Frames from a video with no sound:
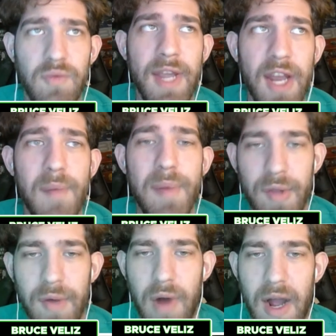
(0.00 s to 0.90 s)
We get our
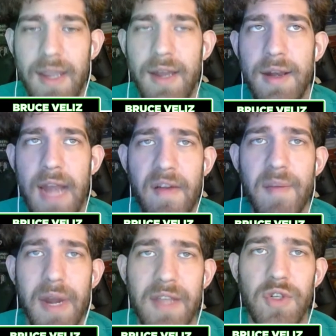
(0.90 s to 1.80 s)
building rocking.
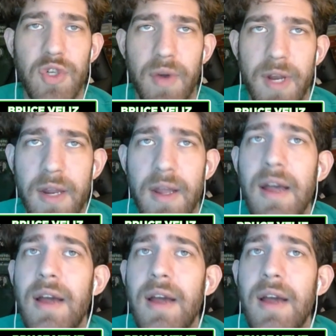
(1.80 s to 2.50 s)
Everybody's enjoying it.